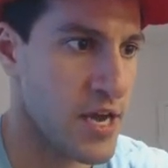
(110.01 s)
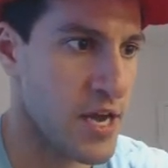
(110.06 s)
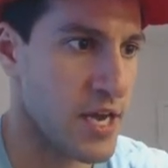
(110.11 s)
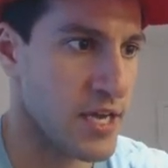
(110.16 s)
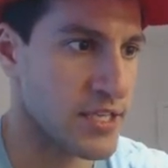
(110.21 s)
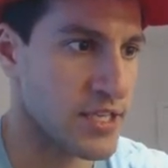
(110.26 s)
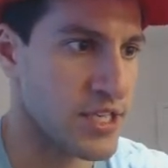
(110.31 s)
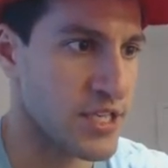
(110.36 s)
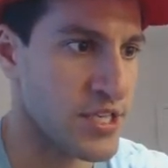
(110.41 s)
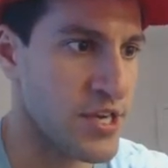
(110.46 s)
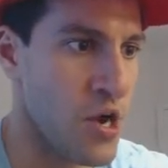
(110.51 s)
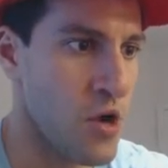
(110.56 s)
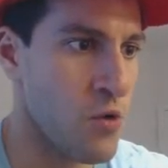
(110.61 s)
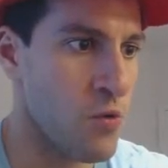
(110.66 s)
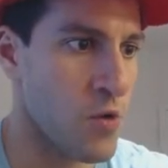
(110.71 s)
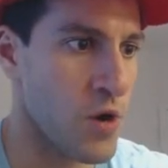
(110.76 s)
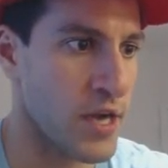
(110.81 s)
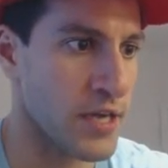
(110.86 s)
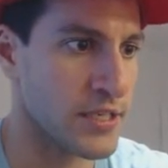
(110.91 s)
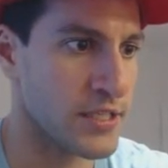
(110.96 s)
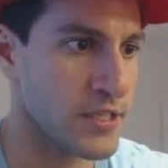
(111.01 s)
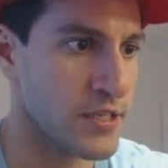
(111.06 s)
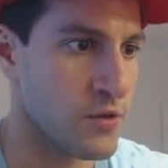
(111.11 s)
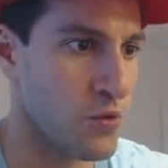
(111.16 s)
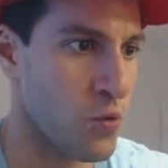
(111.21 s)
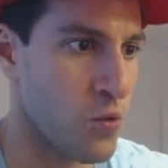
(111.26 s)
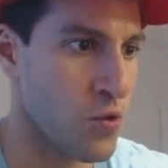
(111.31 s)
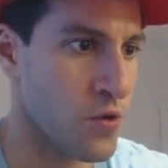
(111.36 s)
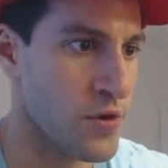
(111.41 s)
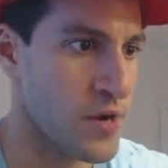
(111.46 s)
A Snowrunt
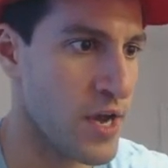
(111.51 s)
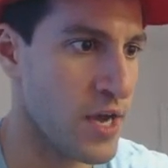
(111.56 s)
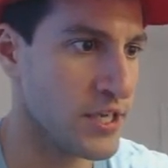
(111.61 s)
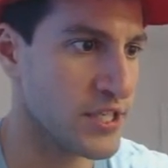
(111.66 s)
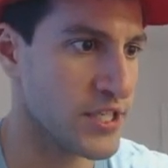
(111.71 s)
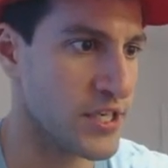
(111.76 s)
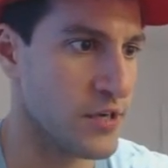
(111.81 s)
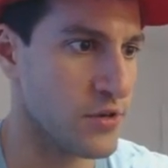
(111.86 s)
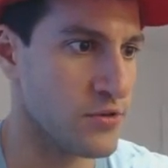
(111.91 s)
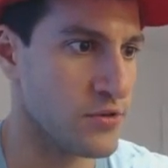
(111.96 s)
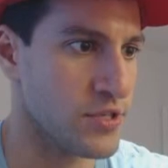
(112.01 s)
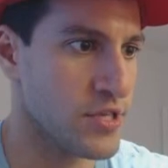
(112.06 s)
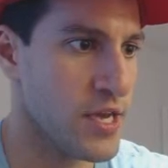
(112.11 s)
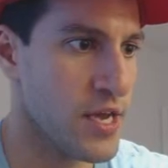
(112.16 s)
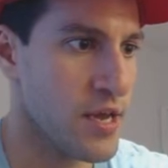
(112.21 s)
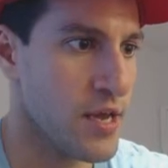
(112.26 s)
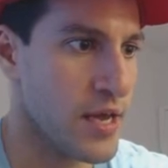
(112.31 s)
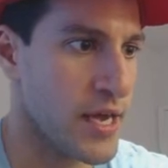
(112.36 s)
or Nachos,